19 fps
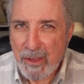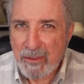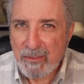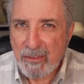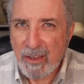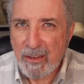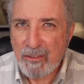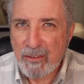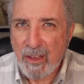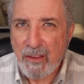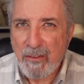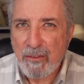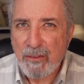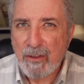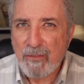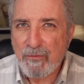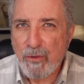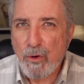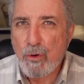as a
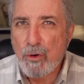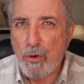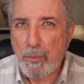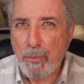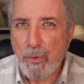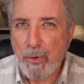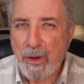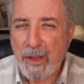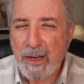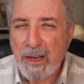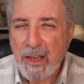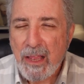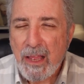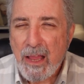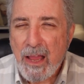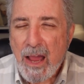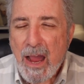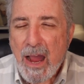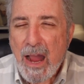focal point,
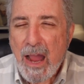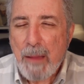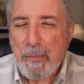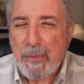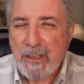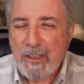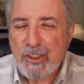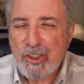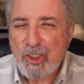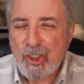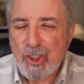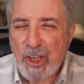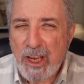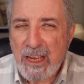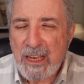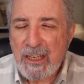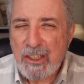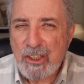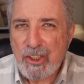I'm
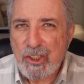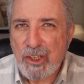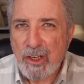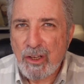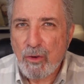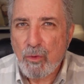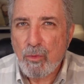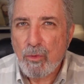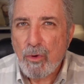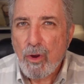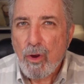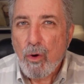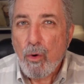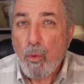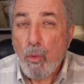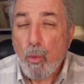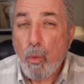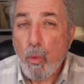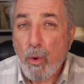exchanging
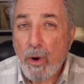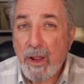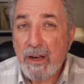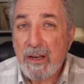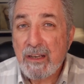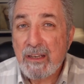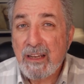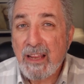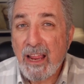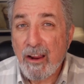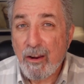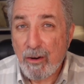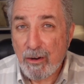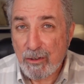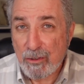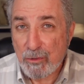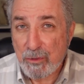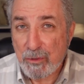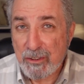one
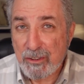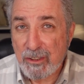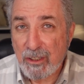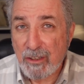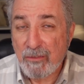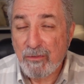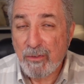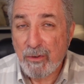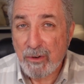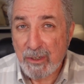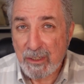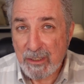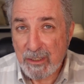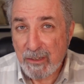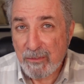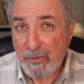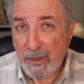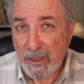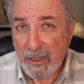characteristic for a
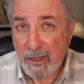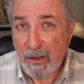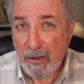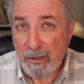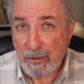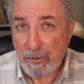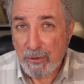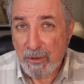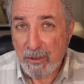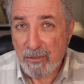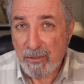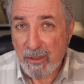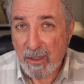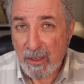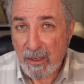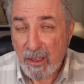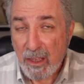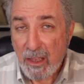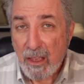different
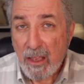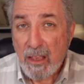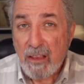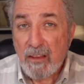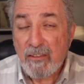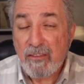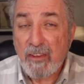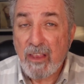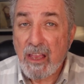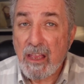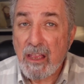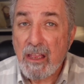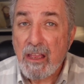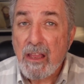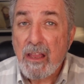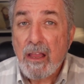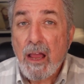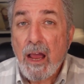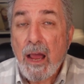characteristic. Say,
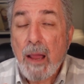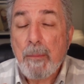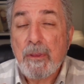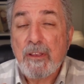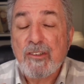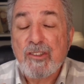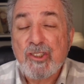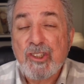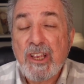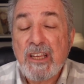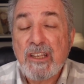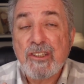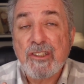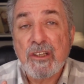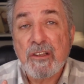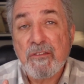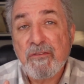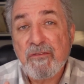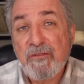I'm
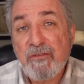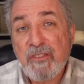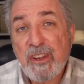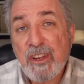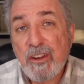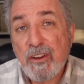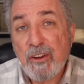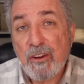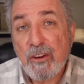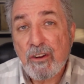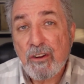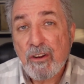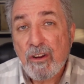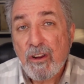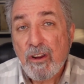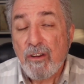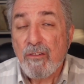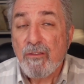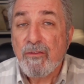exchanging fear
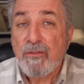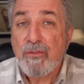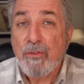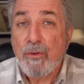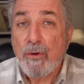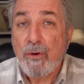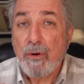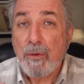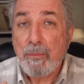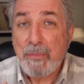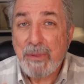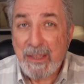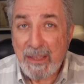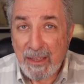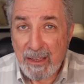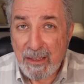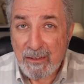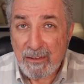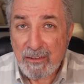for
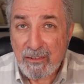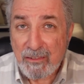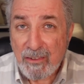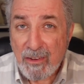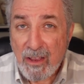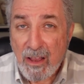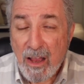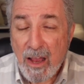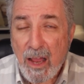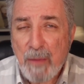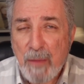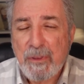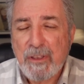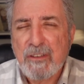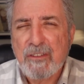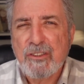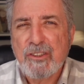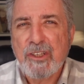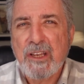peace. I'm
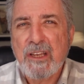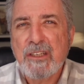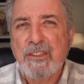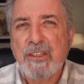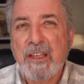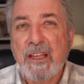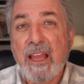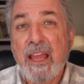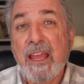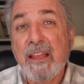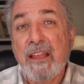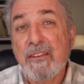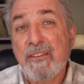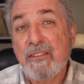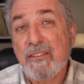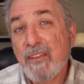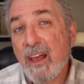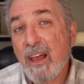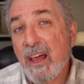exchanging
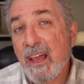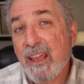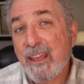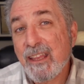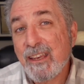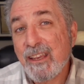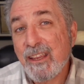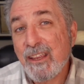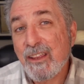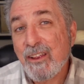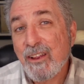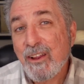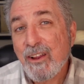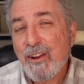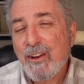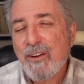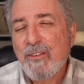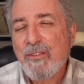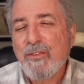anxiety
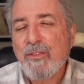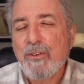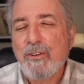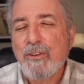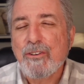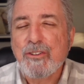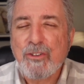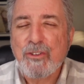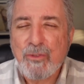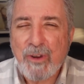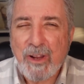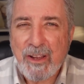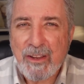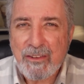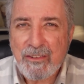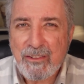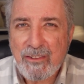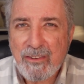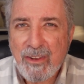for
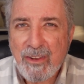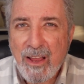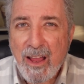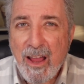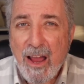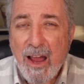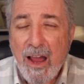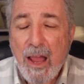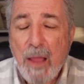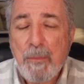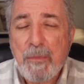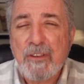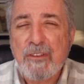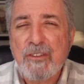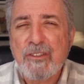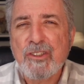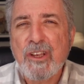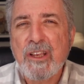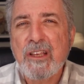trust. I'm
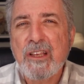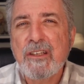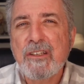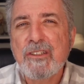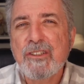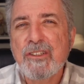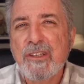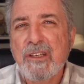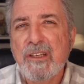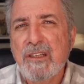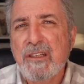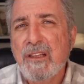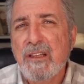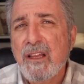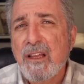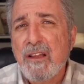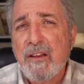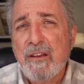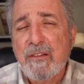exchanging
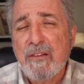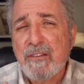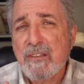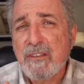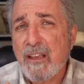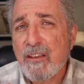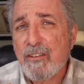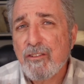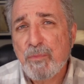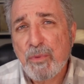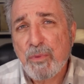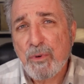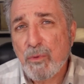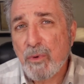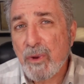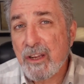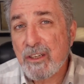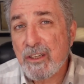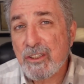
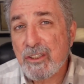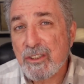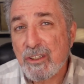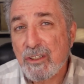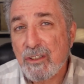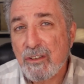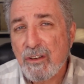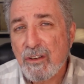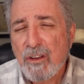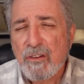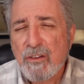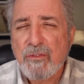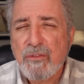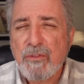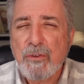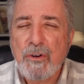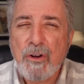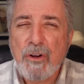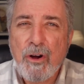desperation
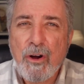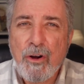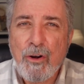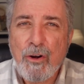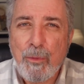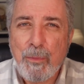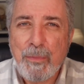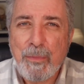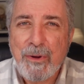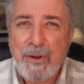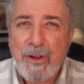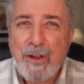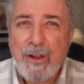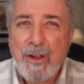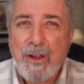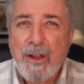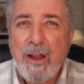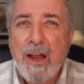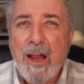for hope.
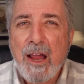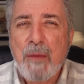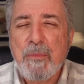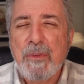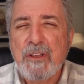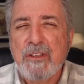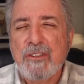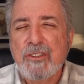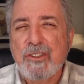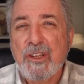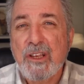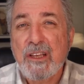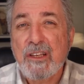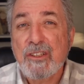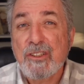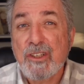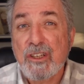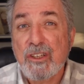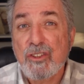I'm
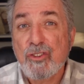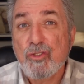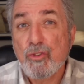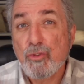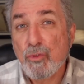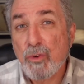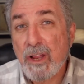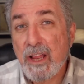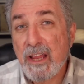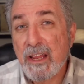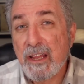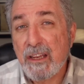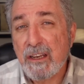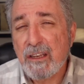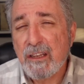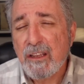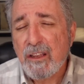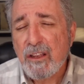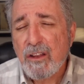exchanging
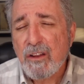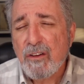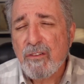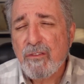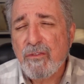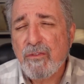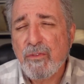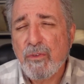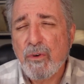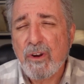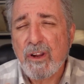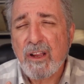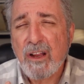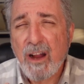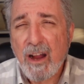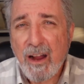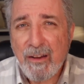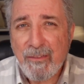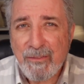dread for
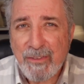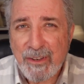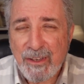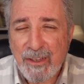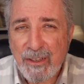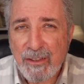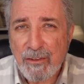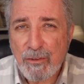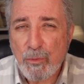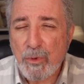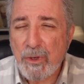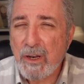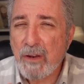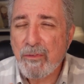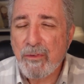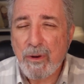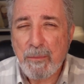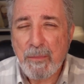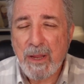confidence,
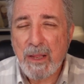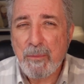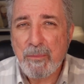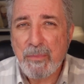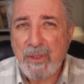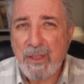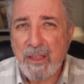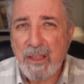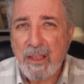whatever it might be.